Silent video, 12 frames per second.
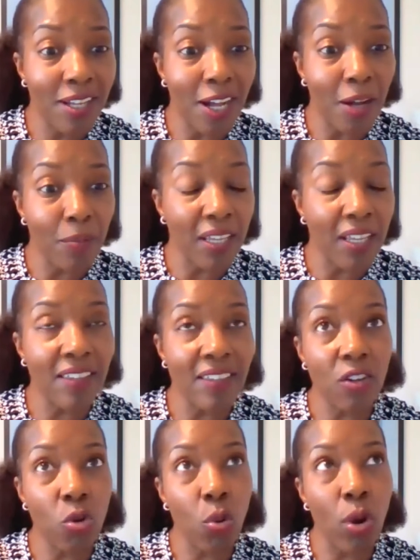Um, because
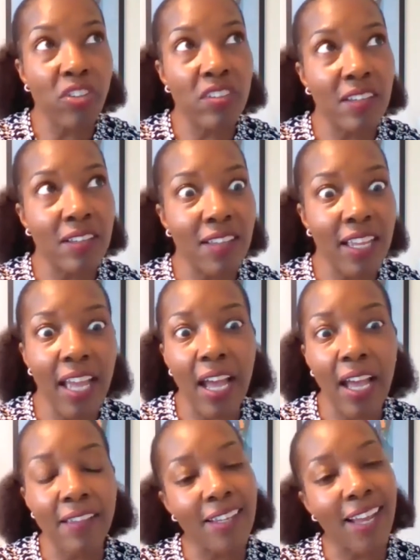it's the questions that they
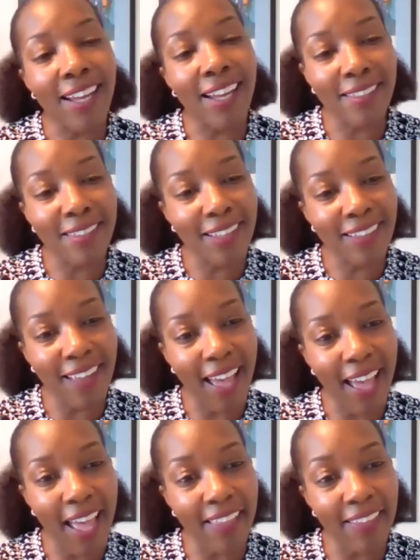ask that I didn't think to
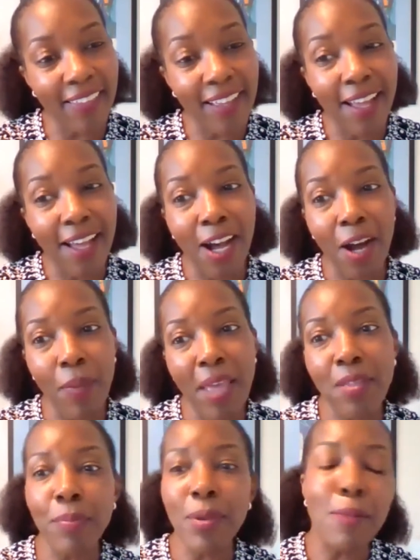ask, um,
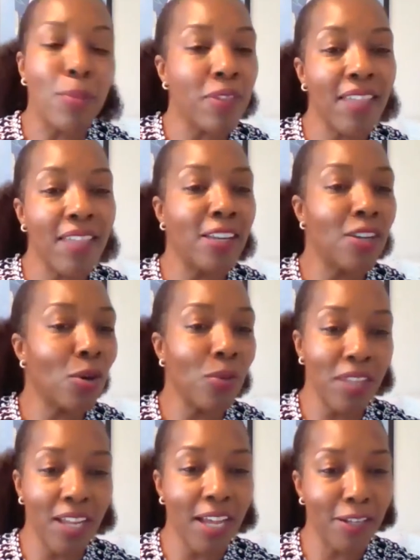and the people that they know
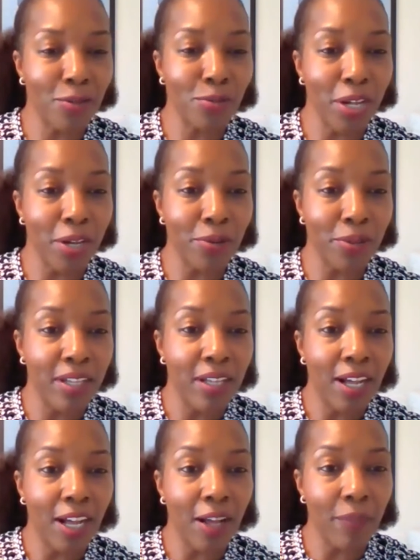that I don't know.
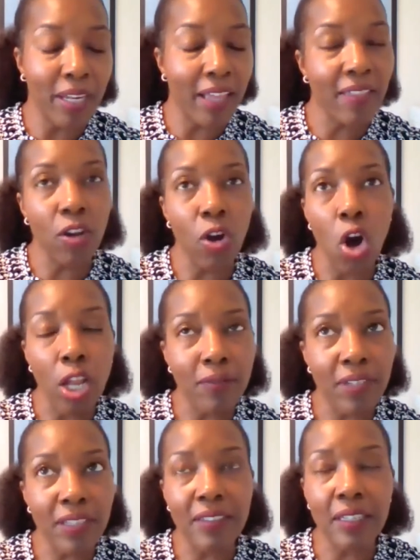Um, and I think all
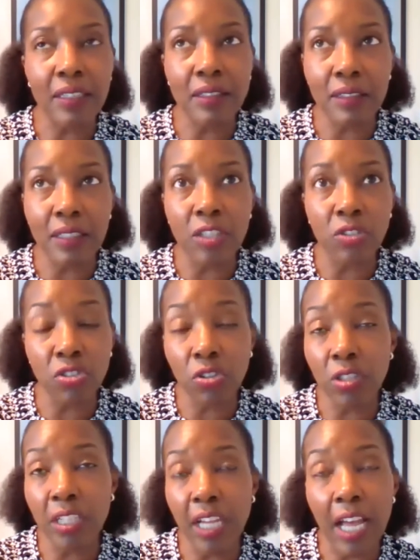of us as leaders,
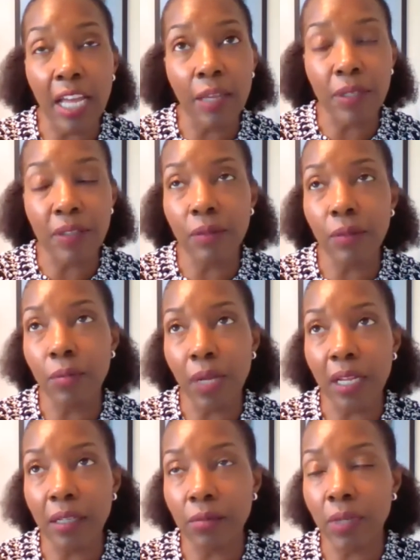certainly I am, and some of
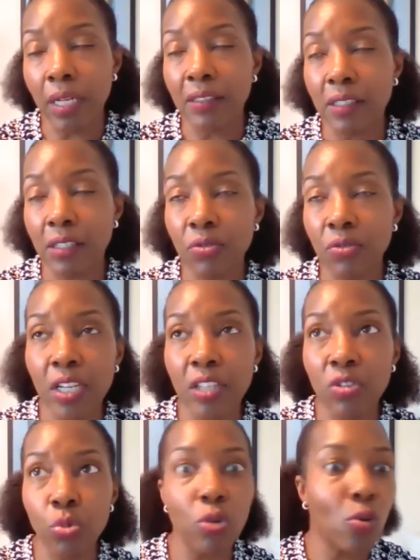my my dear
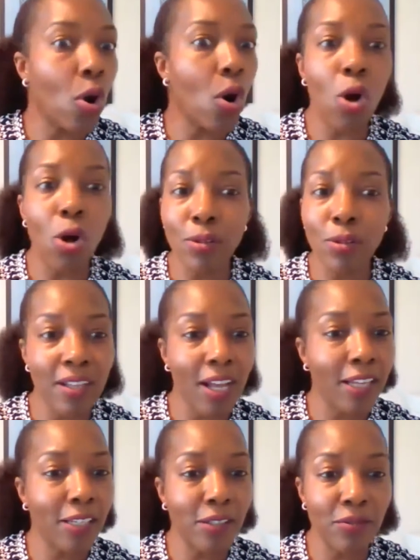friends, we're all
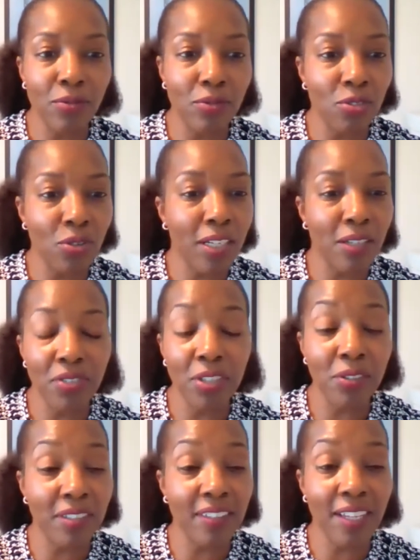kind of trying to
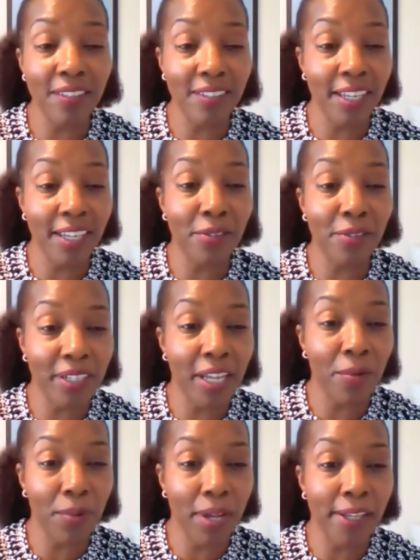figure this out together in
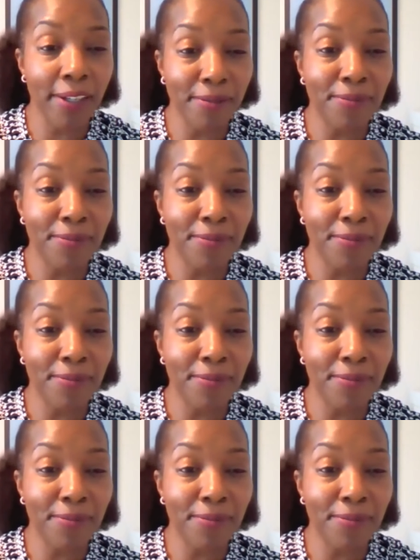that way.